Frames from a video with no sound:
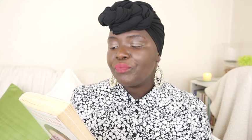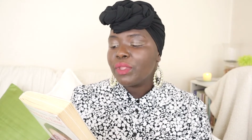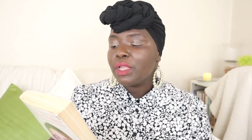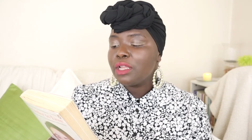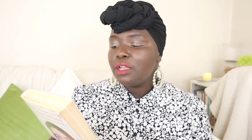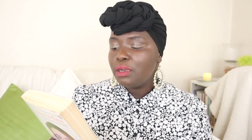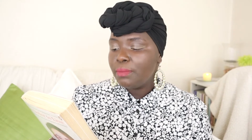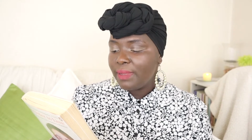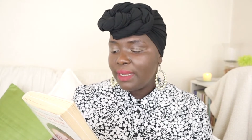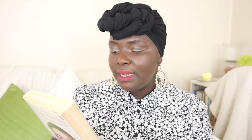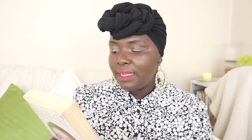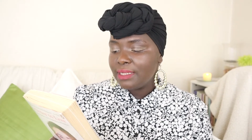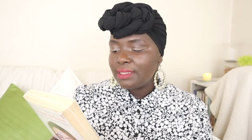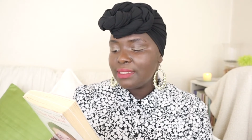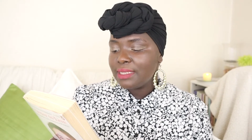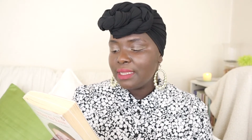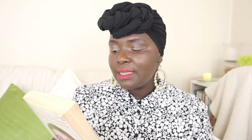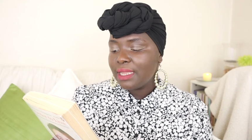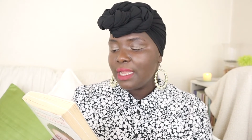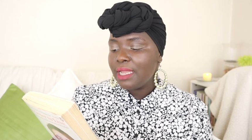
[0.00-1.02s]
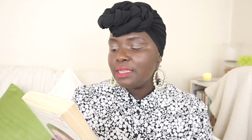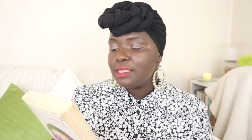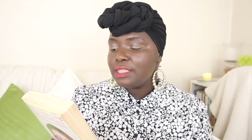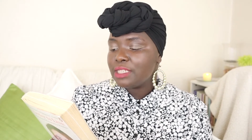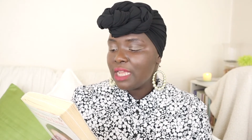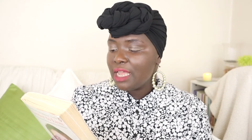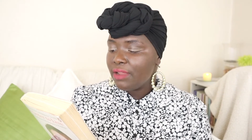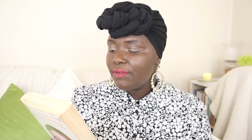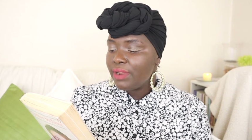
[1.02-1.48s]
culminating in
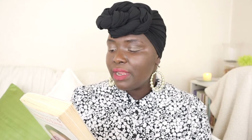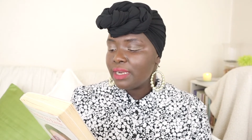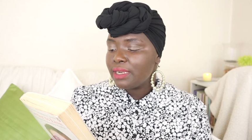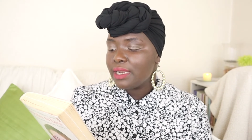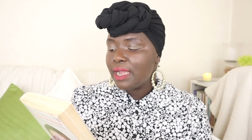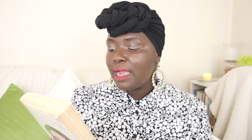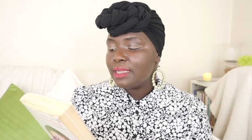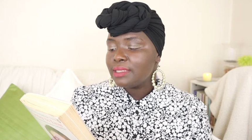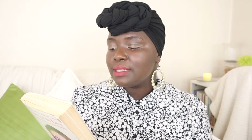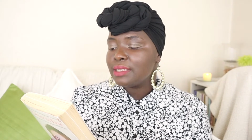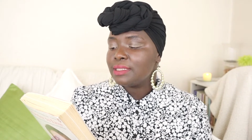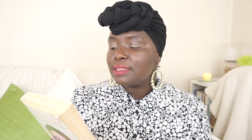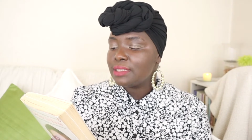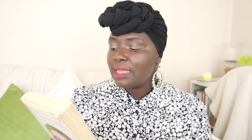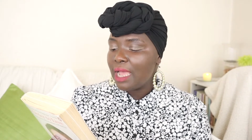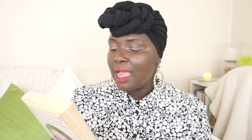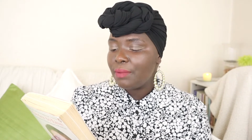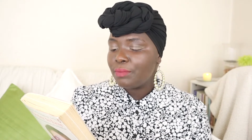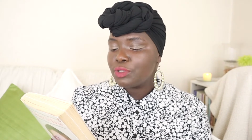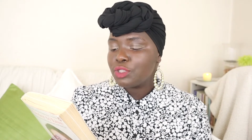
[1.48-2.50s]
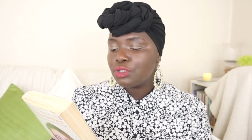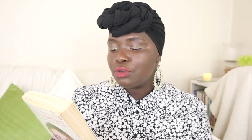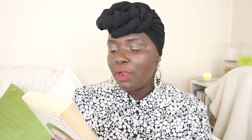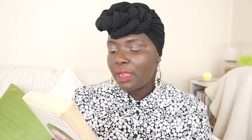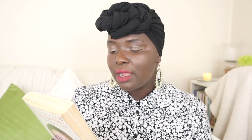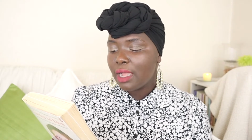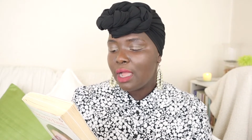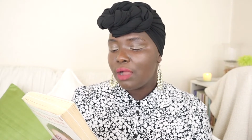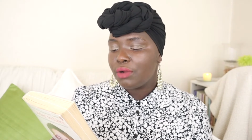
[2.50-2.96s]
daring nighttime
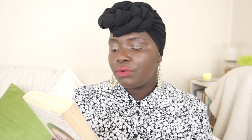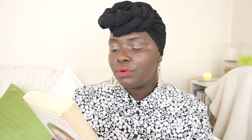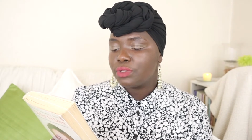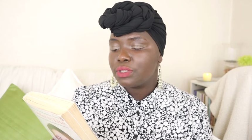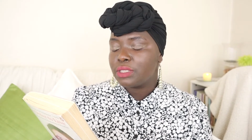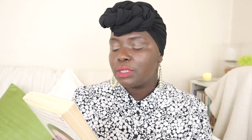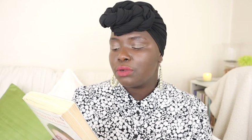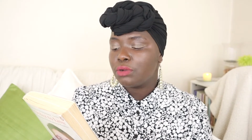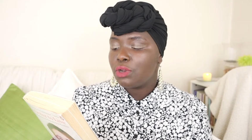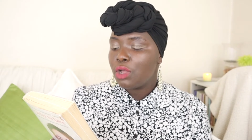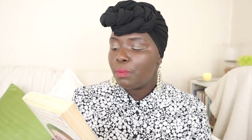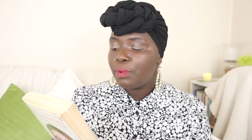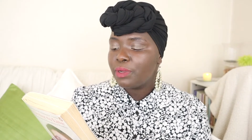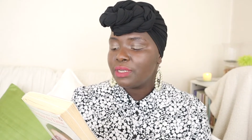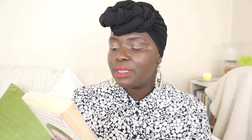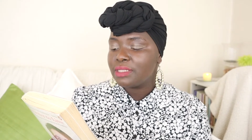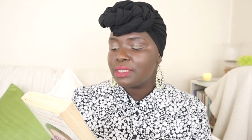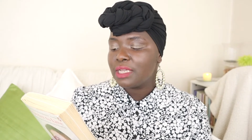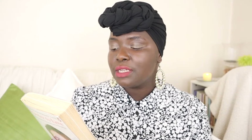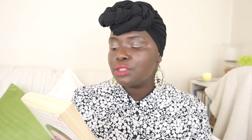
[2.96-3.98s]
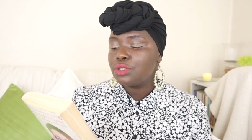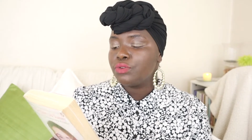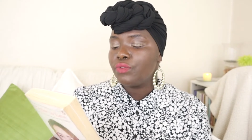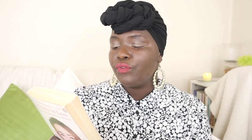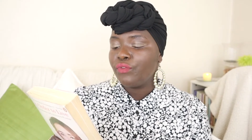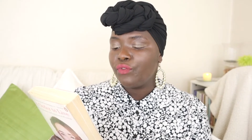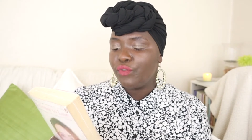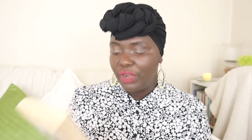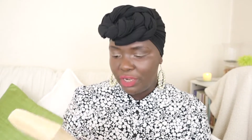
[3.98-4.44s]
trek across the global desert to
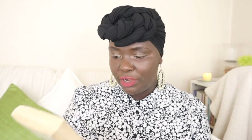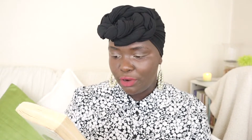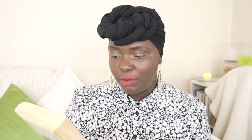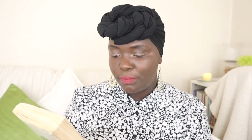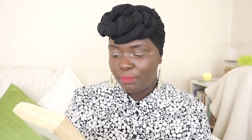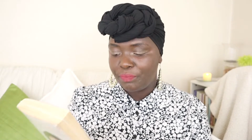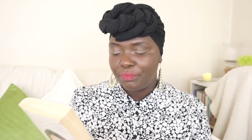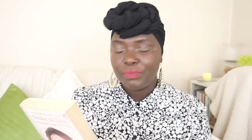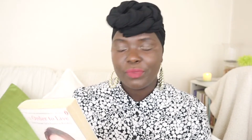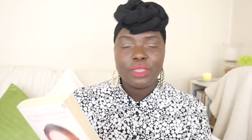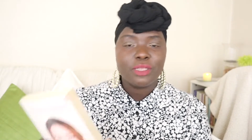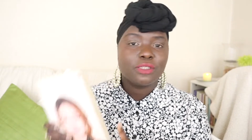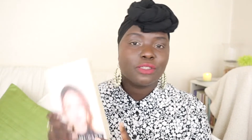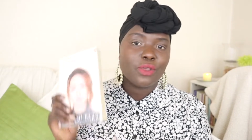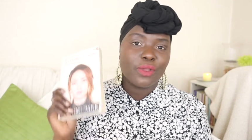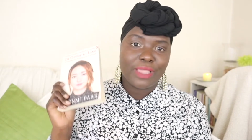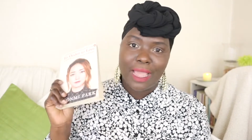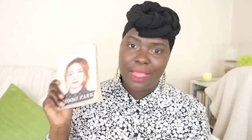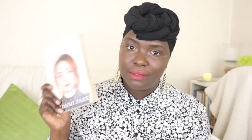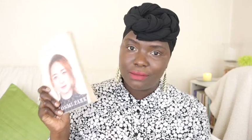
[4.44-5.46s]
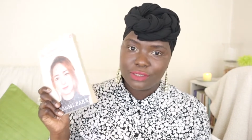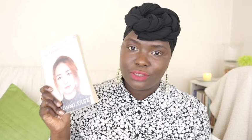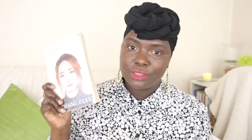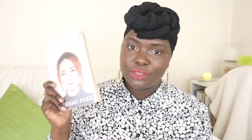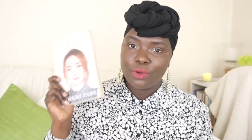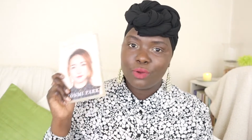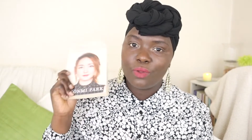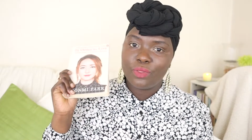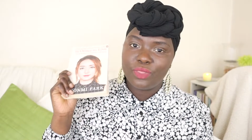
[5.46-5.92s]
freedom. So yeah,
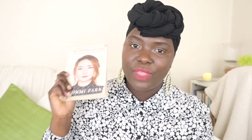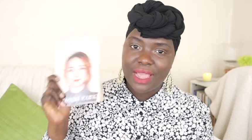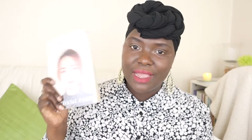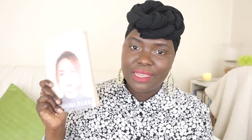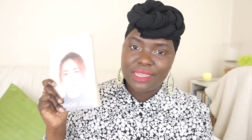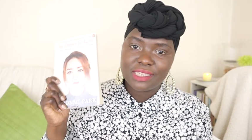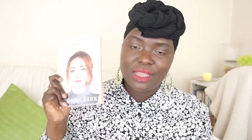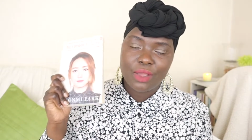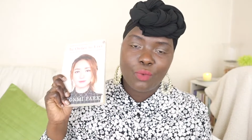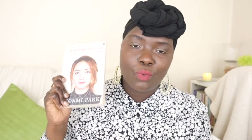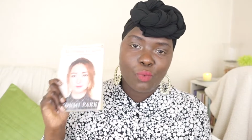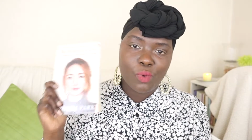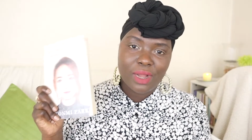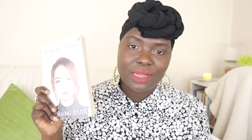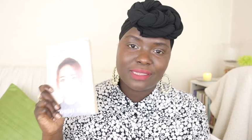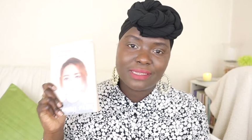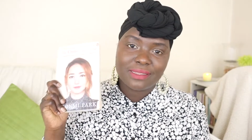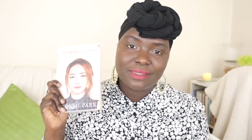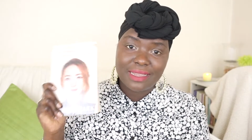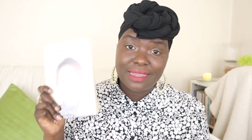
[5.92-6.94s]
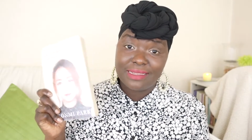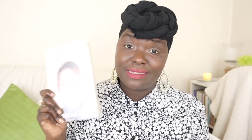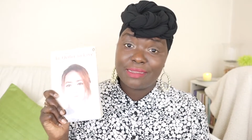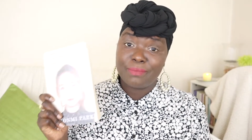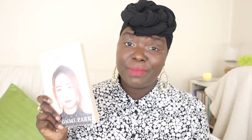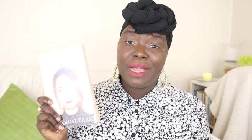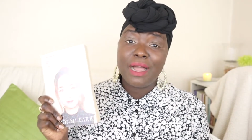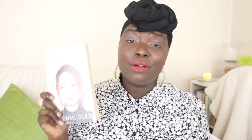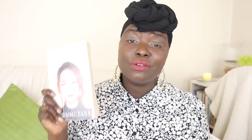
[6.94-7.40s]
so that is what that is
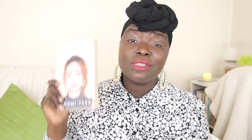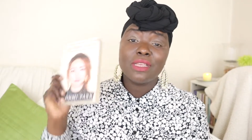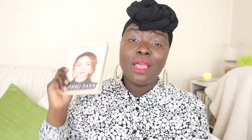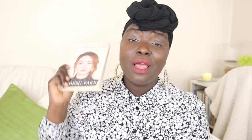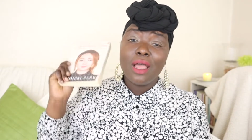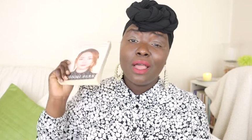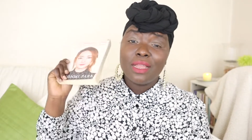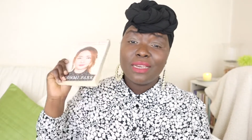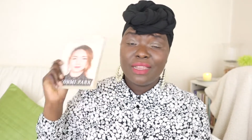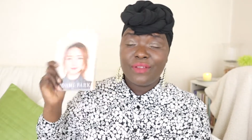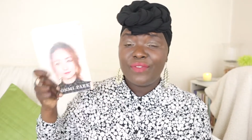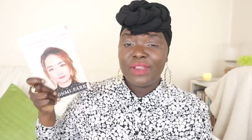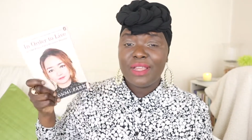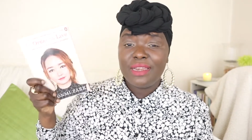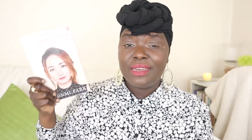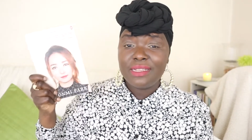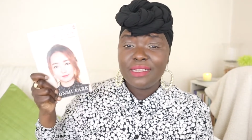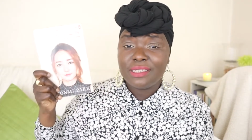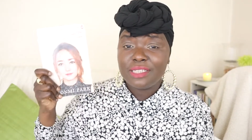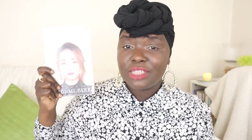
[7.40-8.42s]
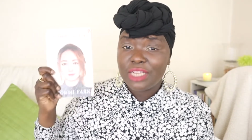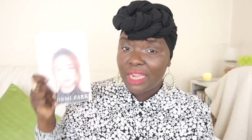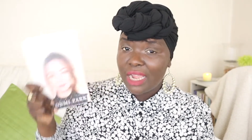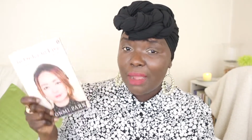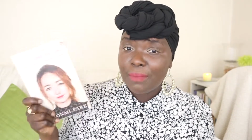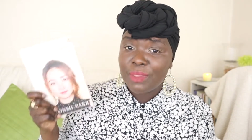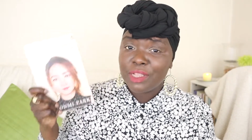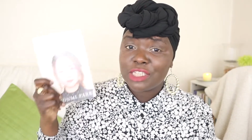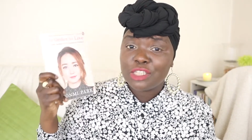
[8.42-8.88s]
about. Definitely
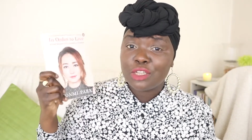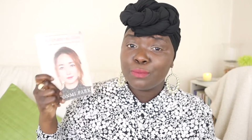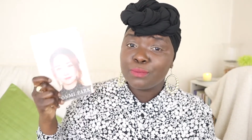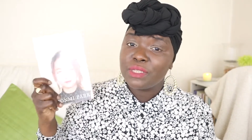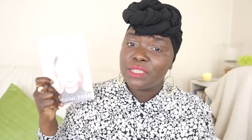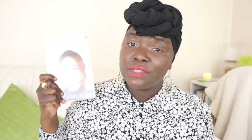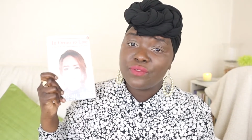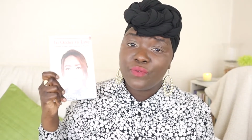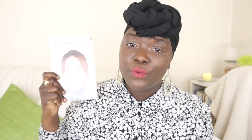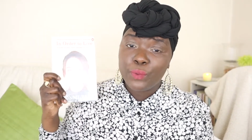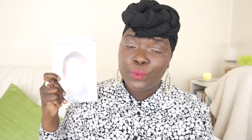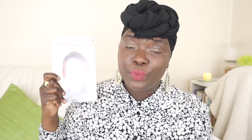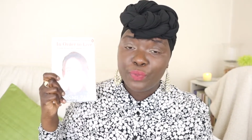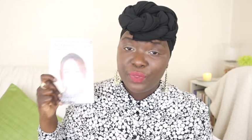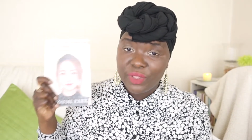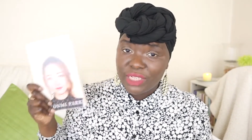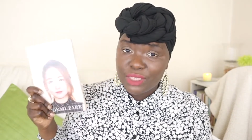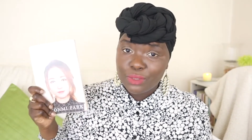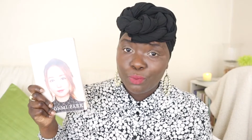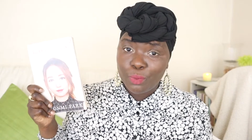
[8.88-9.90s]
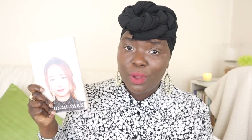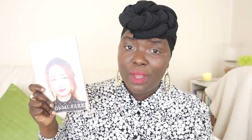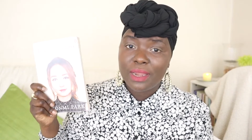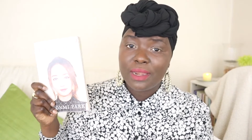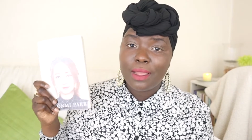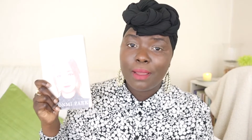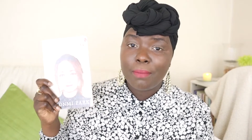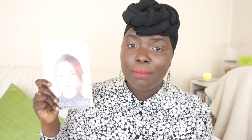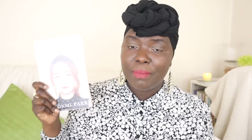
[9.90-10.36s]
check out the synopsis for this
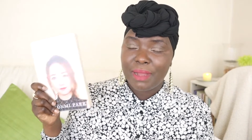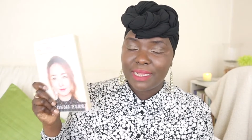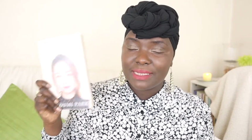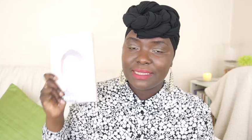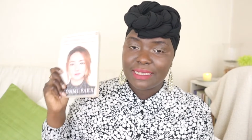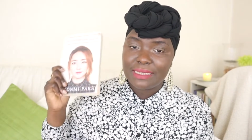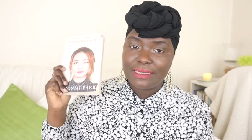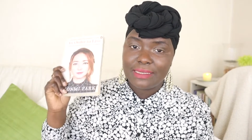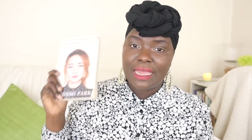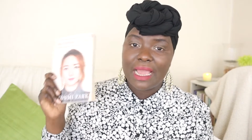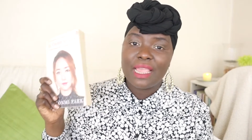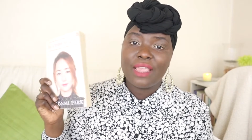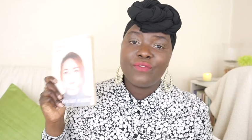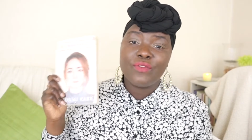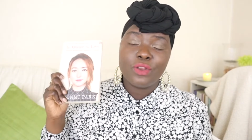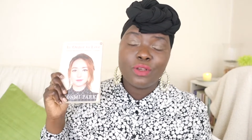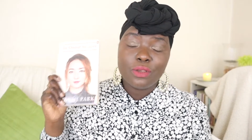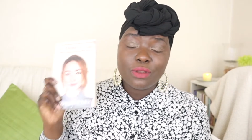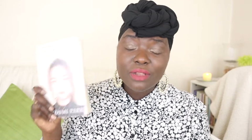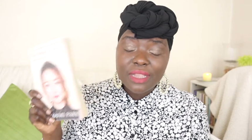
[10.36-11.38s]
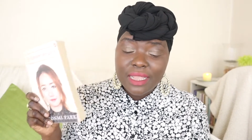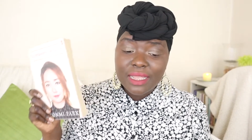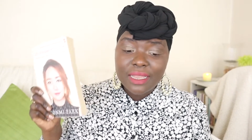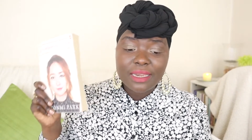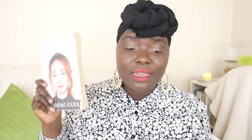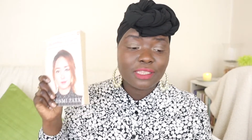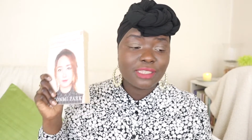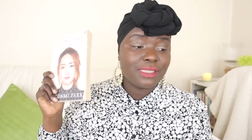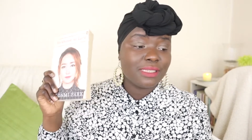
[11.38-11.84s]
one. But yeah, if you're
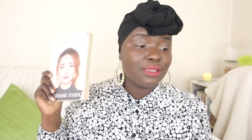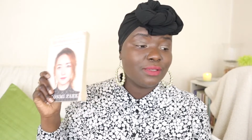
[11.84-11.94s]
looking